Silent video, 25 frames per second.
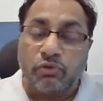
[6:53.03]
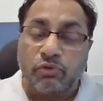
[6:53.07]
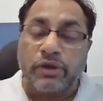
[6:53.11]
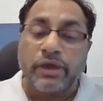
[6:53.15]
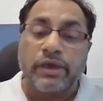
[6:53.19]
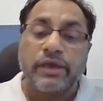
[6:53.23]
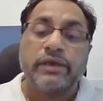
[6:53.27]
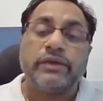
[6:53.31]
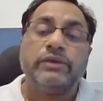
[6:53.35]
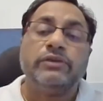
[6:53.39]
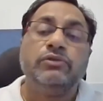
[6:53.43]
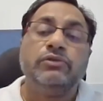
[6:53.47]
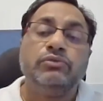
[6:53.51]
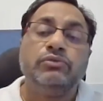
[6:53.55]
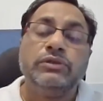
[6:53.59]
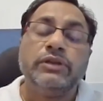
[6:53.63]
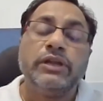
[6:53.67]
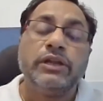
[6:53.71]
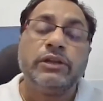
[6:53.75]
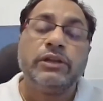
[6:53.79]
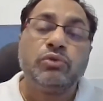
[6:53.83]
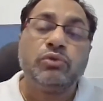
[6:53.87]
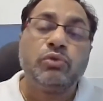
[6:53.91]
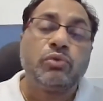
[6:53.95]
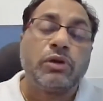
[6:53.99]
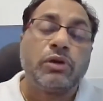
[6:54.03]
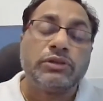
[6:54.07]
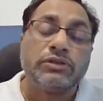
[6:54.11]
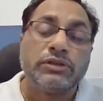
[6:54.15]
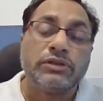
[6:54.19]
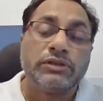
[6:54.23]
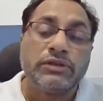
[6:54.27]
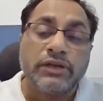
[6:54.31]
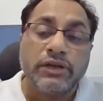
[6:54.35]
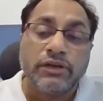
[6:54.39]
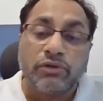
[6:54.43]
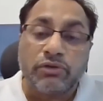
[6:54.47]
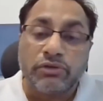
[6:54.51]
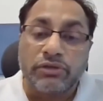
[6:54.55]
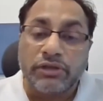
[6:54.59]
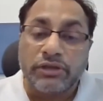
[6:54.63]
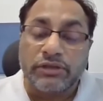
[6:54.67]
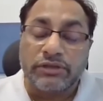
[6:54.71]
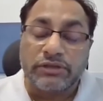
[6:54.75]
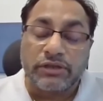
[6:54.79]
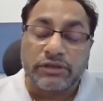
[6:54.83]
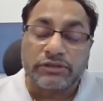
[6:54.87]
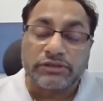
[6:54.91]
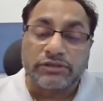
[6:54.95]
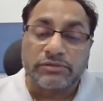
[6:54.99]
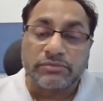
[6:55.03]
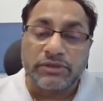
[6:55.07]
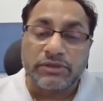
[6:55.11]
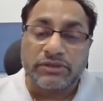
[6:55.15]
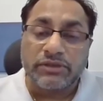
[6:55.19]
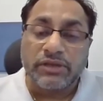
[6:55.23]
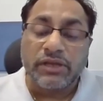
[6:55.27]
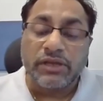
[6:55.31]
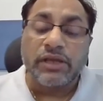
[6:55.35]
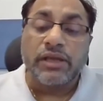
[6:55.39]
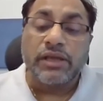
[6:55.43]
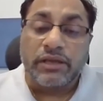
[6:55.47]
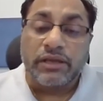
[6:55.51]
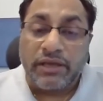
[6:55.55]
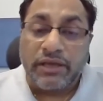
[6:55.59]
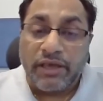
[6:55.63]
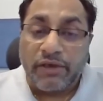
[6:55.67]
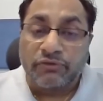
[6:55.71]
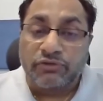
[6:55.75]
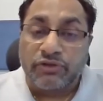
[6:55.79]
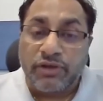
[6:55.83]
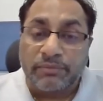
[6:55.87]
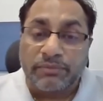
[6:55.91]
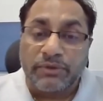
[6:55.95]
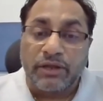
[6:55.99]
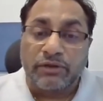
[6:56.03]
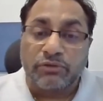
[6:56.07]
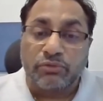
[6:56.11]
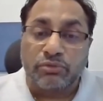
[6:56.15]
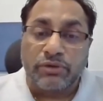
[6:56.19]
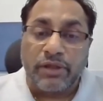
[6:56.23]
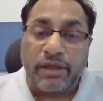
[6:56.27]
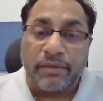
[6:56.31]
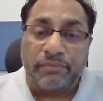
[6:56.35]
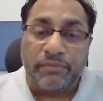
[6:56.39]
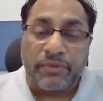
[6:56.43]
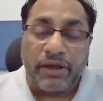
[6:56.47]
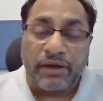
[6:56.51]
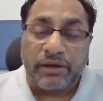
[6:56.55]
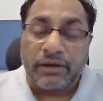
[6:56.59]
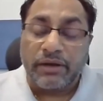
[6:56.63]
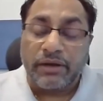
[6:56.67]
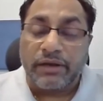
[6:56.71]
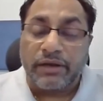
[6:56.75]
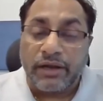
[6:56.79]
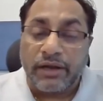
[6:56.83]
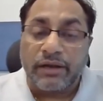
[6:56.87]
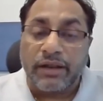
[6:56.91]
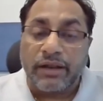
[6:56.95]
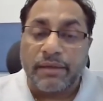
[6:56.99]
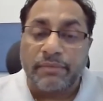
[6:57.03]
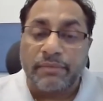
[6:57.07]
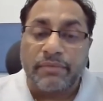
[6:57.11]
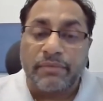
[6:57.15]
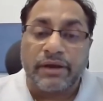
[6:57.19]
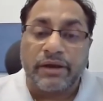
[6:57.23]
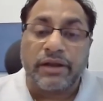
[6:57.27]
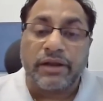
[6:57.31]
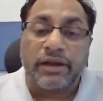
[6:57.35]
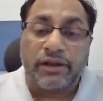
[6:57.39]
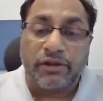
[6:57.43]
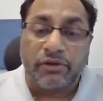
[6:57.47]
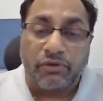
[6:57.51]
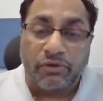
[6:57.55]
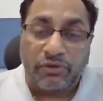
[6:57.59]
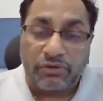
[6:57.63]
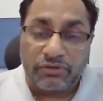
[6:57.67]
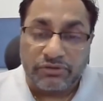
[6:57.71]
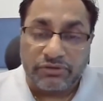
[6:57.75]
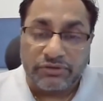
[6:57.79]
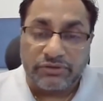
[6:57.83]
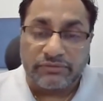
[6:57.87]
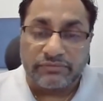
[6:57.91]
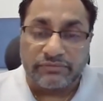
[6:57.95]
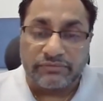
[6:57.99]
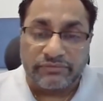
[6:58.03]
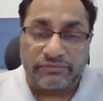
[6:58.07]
Okay, you need to concentrate on these customers, give something to them, and retain them at any cost.